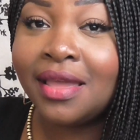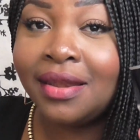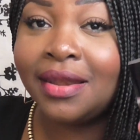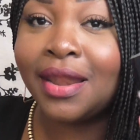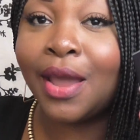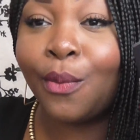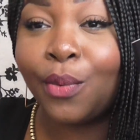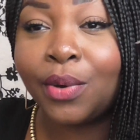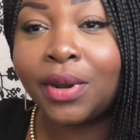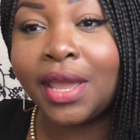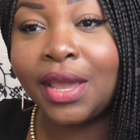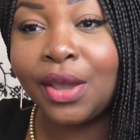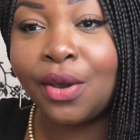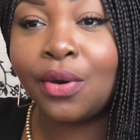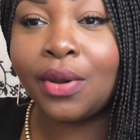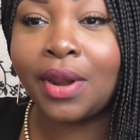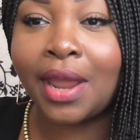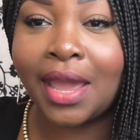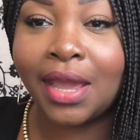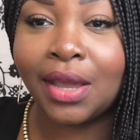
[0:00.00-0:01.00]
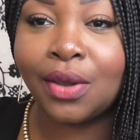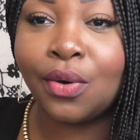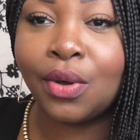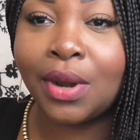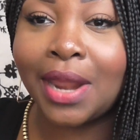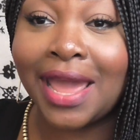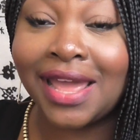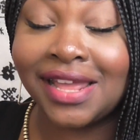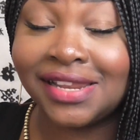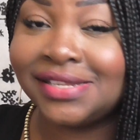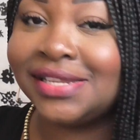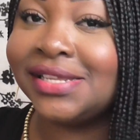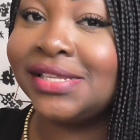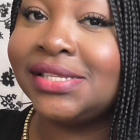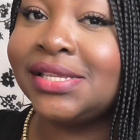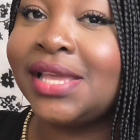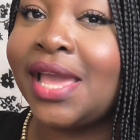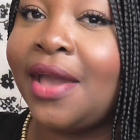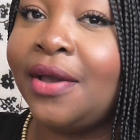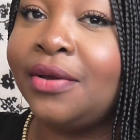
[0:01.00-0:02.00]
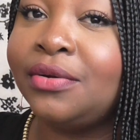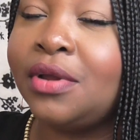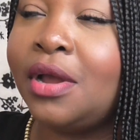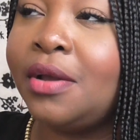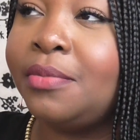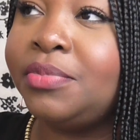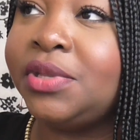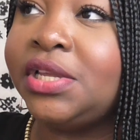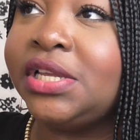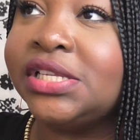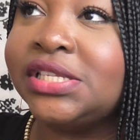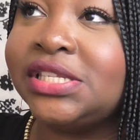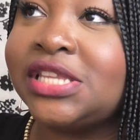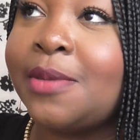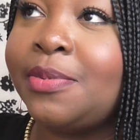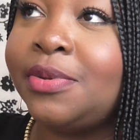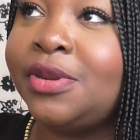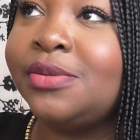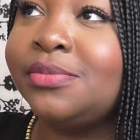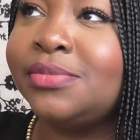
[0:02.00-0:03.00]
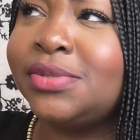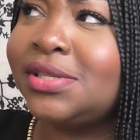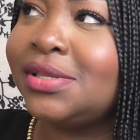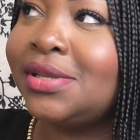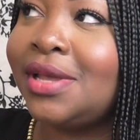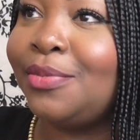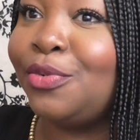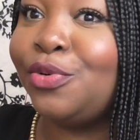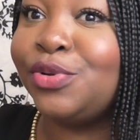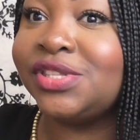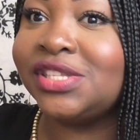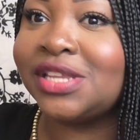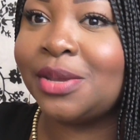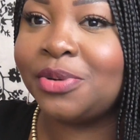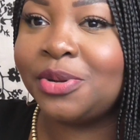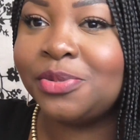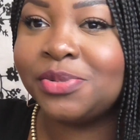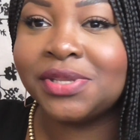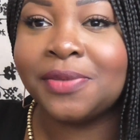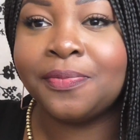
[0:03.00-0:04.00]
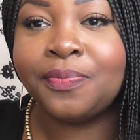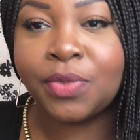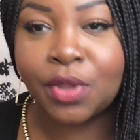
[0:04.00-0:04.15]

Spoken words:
Now when I got it at a discount because Debenhams, I'm always in Debenhams,